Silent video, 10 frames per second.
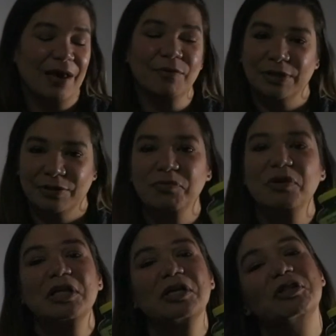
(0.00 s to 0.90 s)
it was a
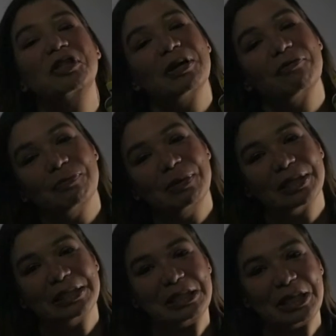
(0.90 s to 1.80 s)
really good thing for me
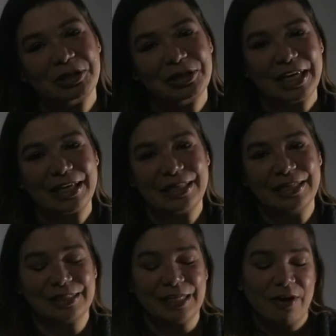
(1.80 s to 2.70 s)
to continue to take
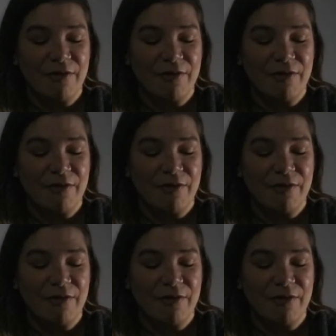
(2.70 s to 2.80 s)
these